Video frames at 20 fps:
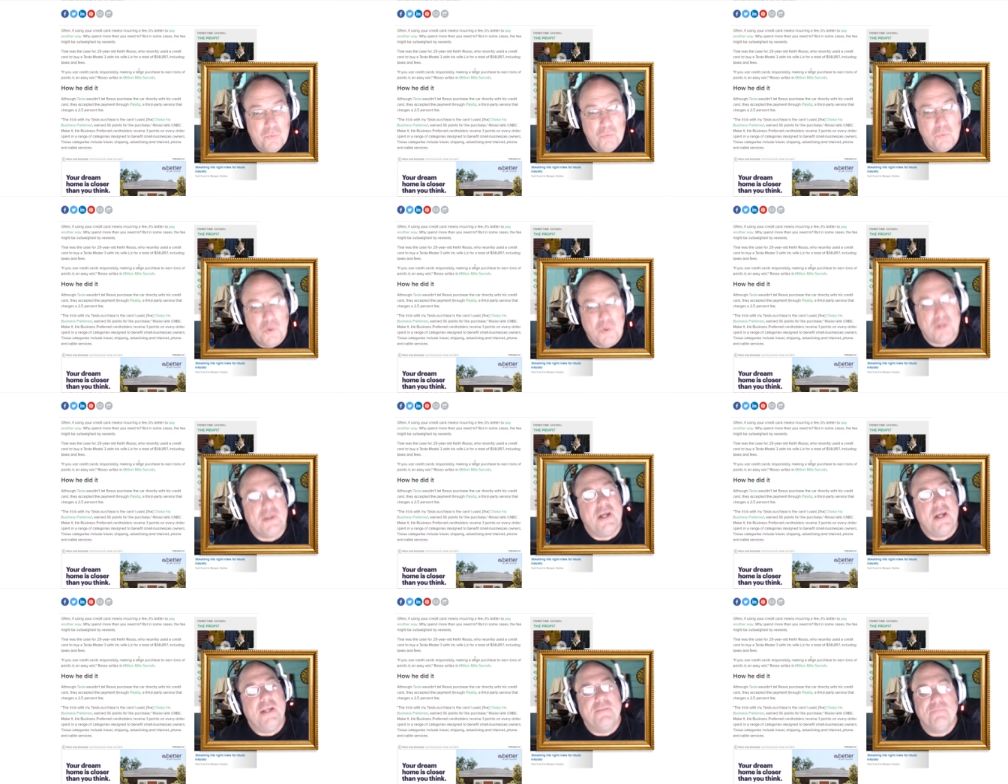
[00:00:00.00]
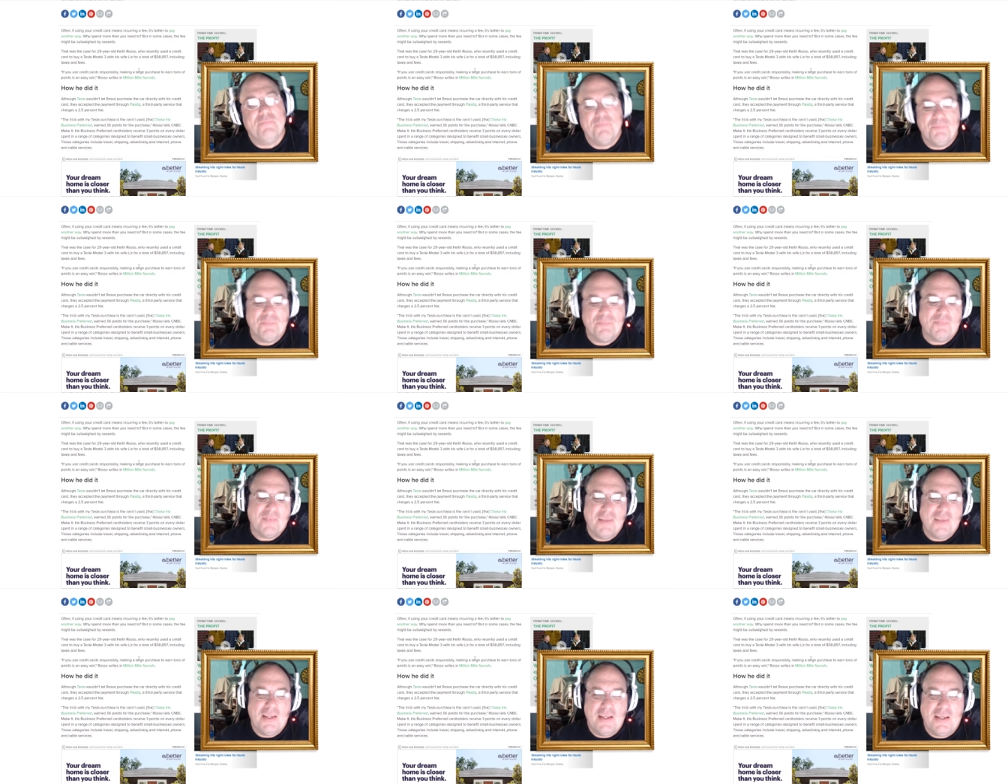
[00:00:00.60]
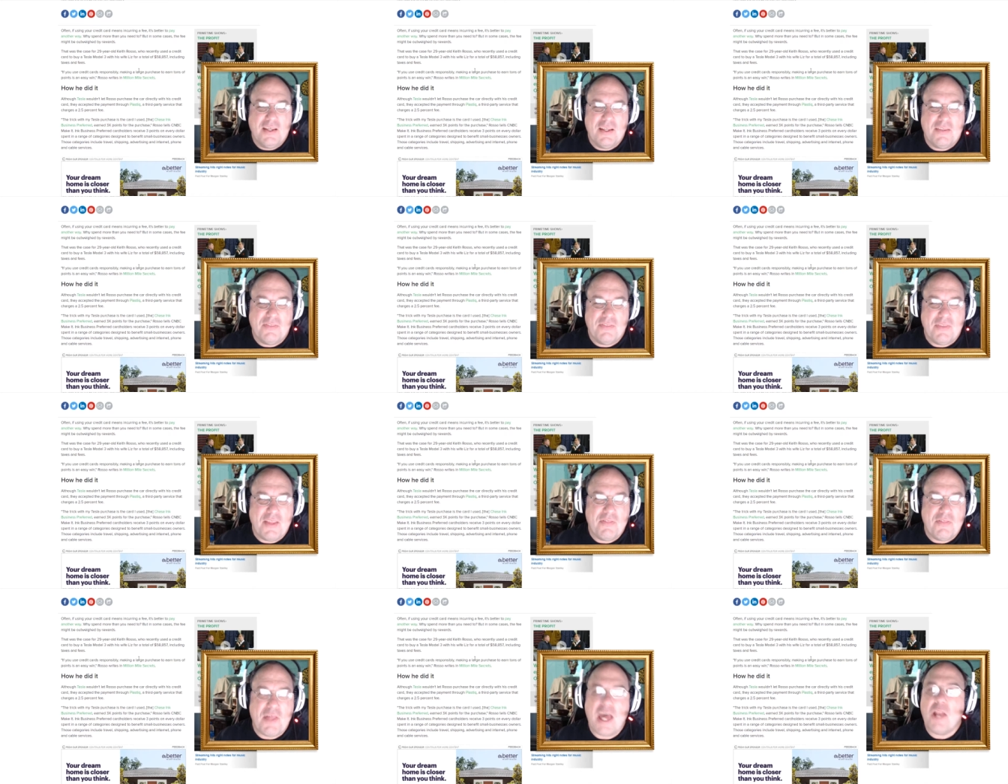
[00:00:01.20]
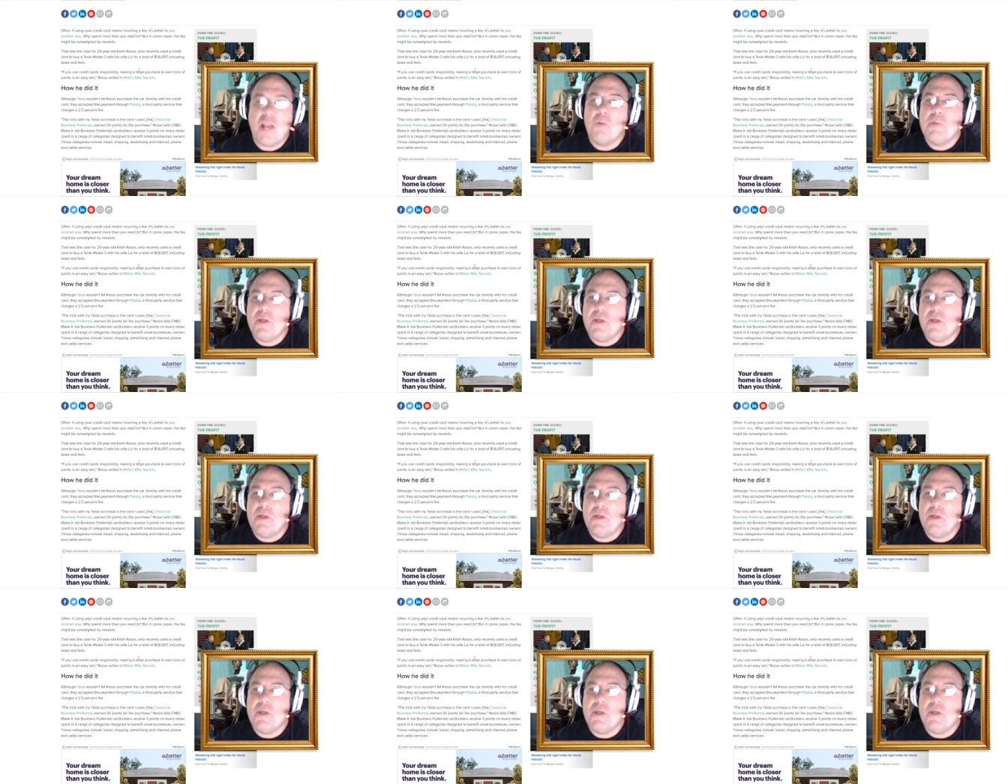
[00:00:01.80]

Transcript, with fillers: We're done. That'll be